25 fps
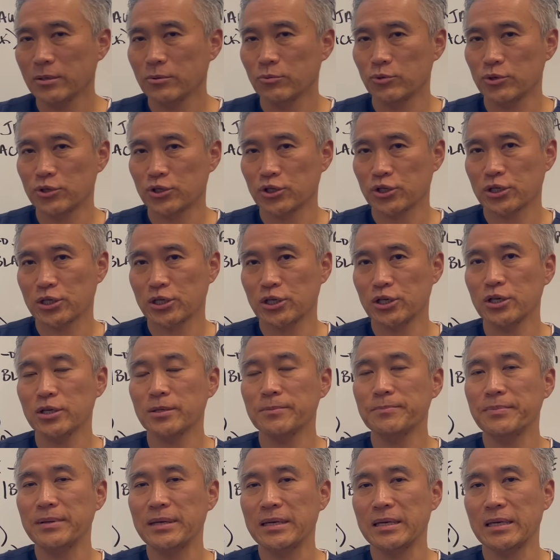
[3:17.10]
which
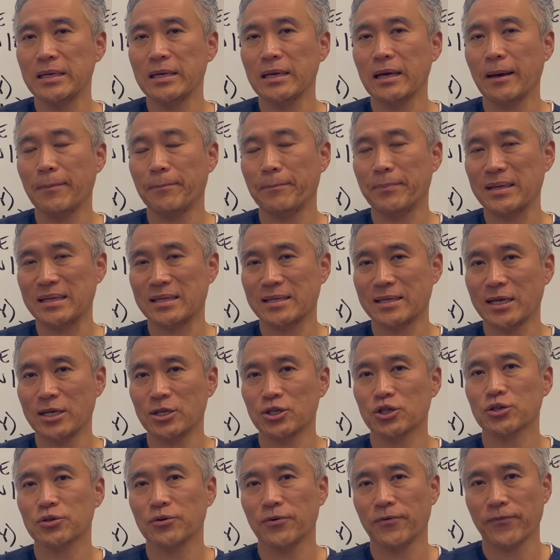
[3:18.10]
could be a
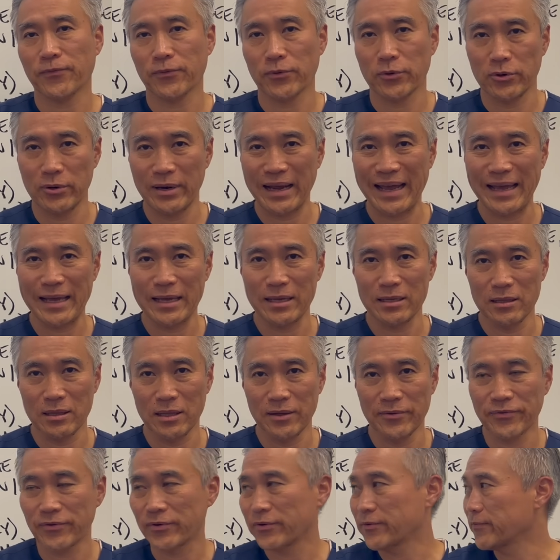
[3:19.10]
potential for a
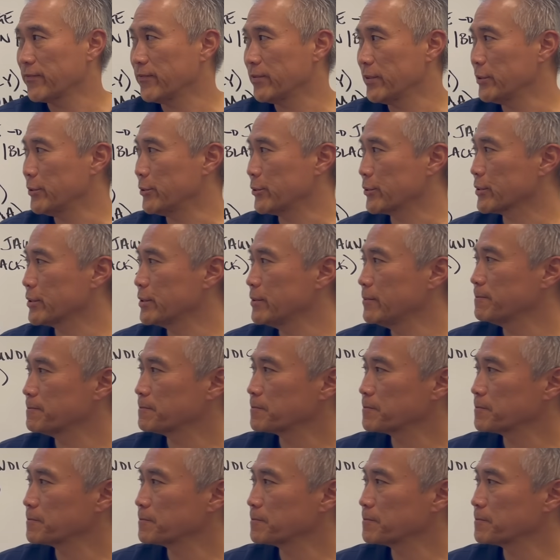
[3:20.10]
liver fluke.